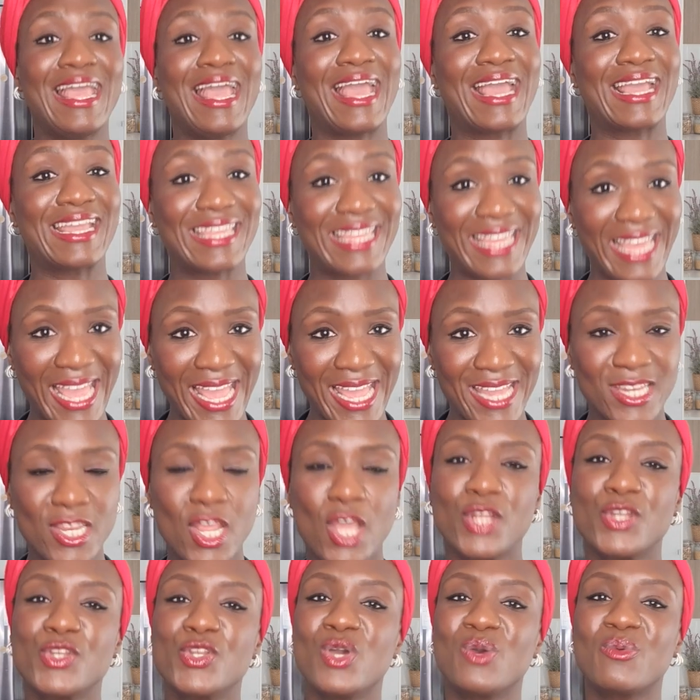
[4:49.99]

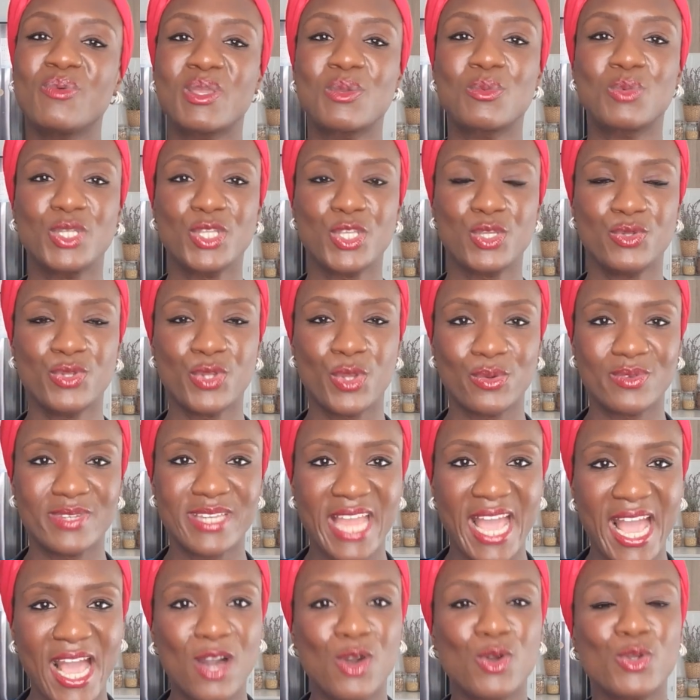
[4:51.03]
Again, knowing what you know
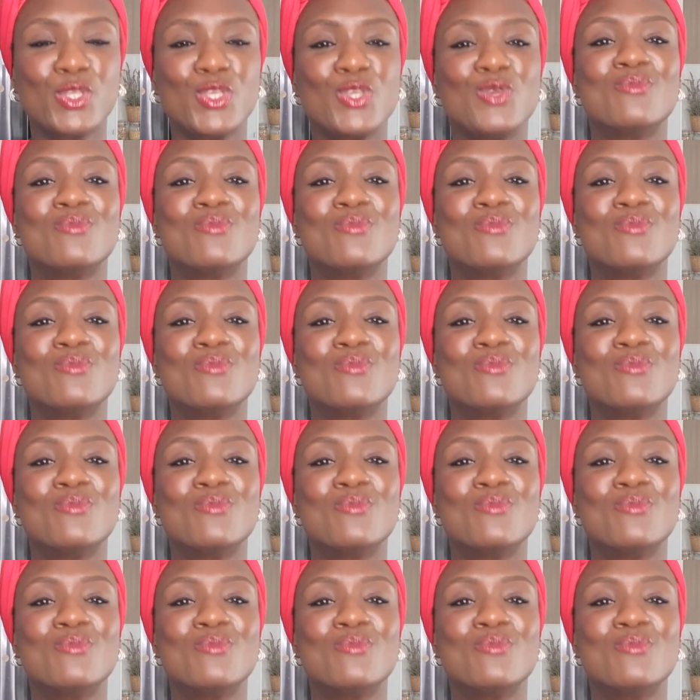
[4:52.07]
now,